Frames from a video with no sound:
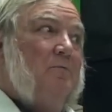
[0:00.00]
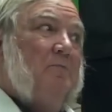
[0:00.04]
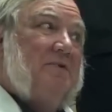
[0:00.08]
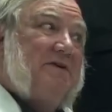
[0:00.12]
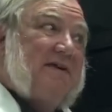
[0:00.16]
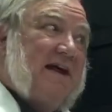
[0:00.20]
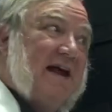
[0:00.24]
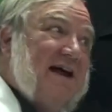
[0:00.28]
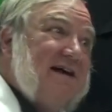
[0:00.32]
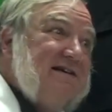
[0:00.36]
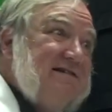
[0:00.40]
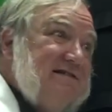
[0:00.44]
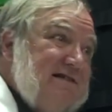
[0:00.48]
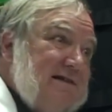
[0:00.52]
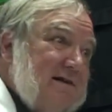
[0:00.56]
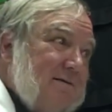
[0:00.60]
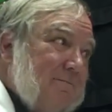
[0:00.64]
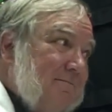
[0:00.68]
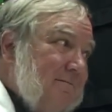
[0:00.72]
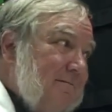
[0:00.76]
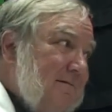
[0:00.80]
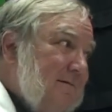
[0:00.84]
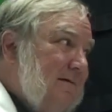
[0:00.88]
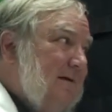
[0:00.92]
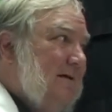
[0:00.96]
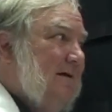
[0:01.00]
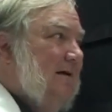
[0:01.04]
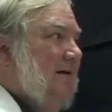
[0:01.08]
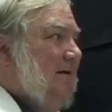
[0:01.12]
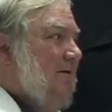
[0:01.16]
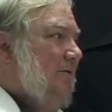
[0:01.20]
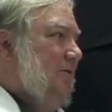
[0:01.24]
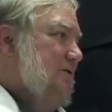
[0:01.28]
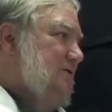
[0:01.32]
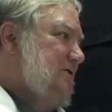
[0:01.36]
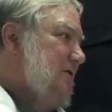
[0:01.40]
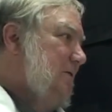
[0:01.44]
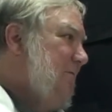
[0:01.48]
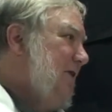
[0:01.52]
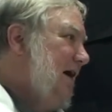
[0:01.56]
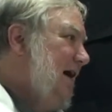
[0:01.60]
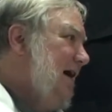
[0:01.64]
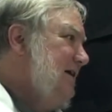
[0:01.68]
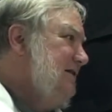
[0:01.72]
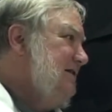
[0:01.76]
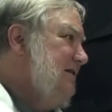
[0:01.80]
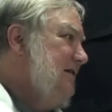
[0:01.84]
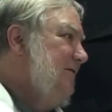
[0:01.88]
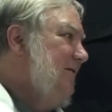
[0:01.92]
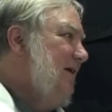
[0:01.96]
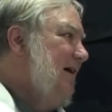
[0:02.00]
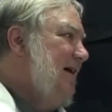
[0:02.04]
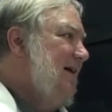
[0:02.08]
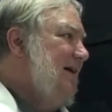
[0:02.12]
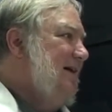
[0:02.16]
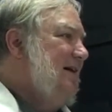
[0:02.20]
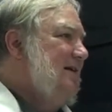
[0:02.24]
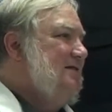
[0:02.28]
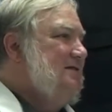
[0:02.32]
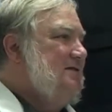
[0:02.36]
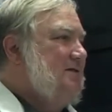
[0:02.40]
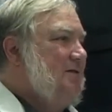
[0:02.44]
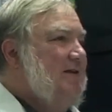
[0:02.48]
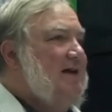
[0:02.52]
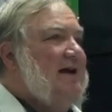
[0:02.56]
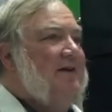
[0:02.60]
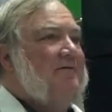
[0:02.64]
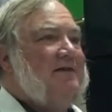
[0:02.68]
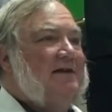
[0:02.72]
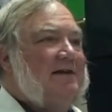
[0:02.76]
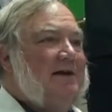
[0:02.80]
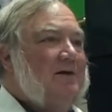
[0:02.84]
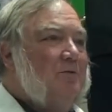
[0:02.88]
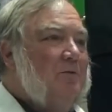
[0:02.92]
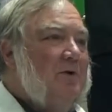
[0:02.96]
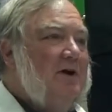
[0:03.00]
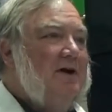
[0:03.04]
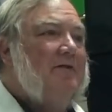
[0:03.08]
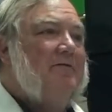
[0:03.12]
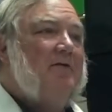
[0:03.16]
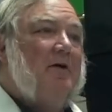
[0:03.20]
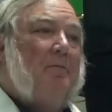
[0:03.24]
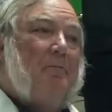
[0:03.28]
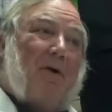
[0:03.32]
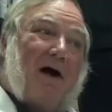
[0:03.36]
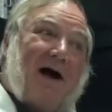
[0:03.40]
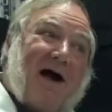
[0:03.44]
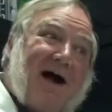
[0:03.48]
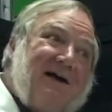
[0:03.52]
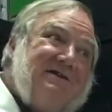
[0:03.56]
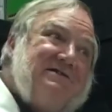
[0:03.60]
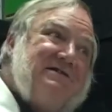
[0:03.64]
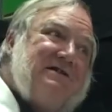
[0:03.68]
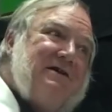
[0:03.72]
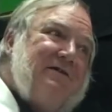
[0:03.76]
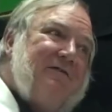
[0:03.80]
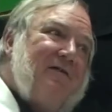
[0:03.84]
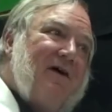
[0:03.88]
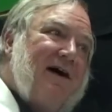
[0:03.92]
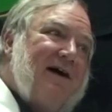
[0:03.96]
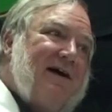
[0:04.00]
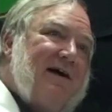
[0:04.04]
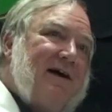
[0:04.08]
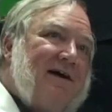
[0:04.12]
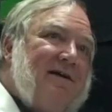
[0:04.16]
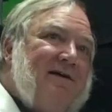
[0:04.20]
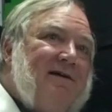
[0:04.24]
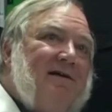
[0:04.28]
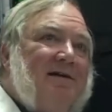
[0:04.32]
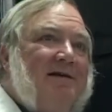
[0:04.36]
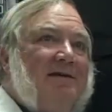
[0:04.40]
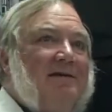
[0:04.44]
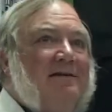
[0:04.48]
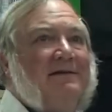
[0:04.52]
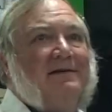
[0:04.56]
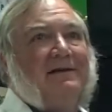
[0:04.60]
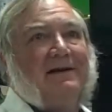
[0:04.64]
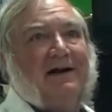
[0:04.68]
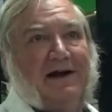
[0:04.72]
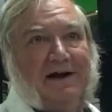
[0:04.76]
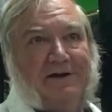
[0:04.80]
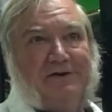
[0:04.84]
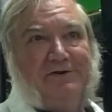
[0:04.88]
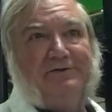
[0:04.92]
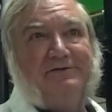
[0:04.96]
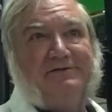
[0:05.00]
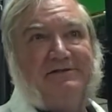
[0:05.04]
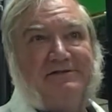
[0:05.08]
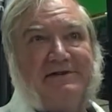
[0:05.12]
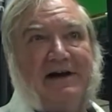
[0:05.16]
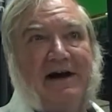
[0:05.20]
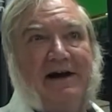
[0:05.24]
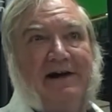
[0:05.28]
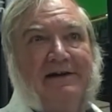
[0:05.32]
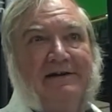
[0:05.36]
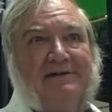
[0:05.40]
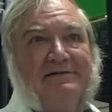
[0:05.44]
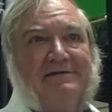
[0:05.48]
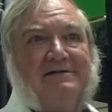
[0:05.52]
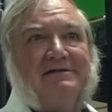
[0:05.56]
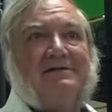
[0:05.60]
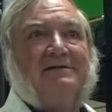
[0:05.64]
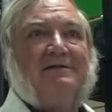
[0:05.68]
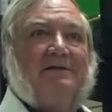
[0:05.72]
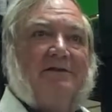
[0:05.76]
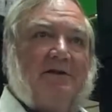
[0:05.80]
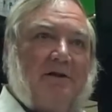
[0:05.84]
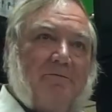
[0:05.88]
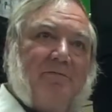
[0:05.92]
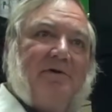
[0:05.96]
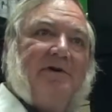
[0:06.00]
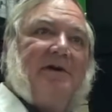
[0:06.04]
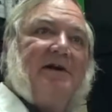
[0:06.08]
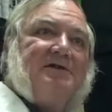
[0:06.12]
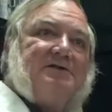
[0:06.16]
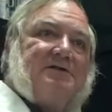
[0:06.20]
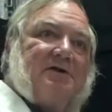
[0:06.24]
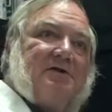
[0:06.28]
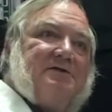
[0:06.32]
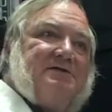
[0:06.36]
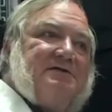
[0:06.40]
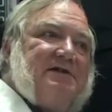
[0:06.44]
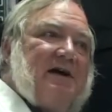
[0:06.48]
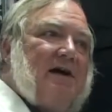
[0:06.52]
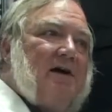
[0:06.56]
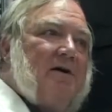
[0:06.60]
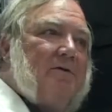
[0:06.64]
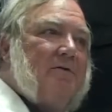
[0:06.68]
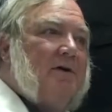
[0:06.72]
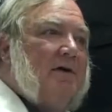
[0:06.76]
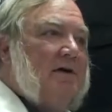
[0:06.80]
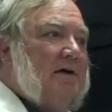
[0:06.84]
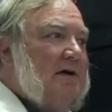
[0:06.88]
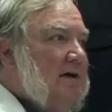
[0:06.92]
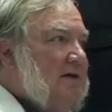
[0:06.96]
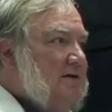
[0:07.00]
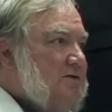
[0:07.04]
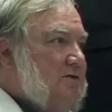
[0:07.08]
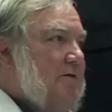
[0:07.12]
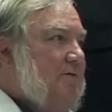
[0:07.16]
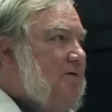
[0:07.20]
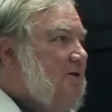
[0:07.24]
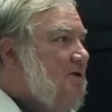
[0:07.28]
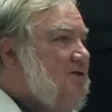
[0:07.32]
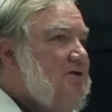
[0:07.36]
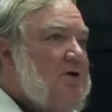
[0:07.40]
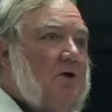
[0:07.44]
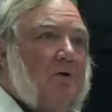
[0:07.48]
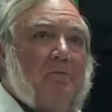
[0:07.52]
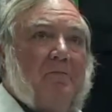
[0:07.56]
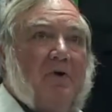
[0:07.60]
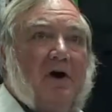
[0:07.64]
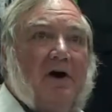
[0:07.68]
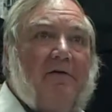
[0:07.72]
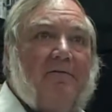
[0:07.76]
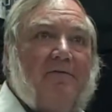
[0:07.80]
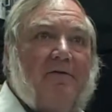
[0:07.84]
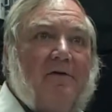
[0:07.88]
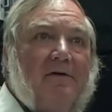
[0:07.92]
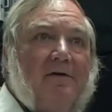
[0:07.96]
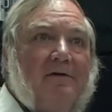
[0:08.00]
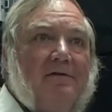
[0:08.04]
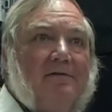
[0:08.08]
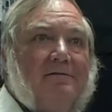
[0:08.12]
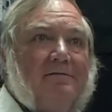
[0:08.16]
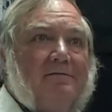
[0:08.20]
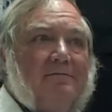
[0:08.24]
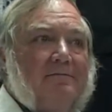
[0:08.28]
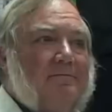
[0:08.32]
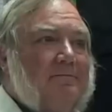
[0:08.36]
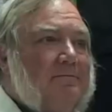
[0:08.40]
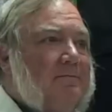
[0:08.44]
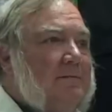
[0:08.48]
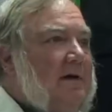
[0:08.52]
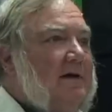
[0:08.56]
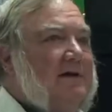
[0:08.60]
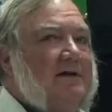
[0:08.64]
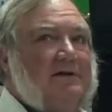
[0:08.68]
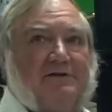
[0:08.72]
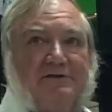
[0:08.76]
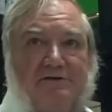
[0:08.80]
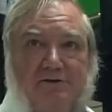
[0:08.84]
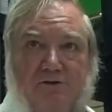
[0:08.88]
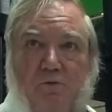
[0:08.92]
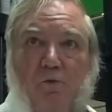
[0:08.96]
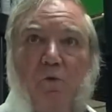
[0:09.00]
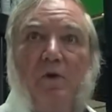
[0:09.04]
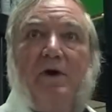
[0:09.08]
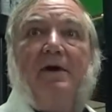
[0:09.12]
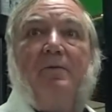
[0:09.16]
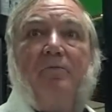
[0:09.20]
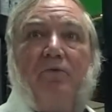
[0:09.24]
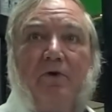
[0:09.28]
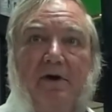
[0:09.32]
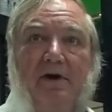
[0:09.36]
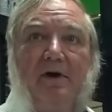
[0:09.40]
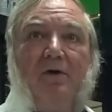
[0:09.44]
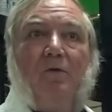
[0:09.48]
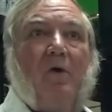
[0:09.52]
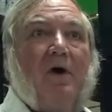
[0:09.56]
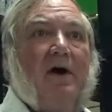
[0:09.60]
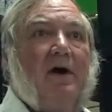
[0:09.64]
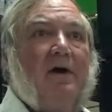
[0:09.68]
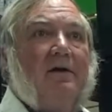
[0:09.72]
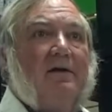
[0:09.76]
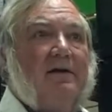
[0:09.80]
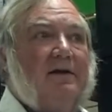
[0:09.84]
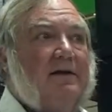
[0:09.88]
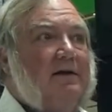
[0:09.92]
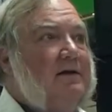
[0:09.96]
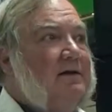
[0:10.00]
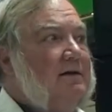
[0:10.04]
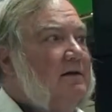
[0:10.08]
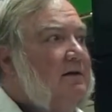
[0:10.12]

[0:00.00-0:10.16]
Potassium. Those are positive ions, so they have to get rid of a positive ion, hydrogen ions, pH goes down. So if there's no buffer, it can swing pretty wildly.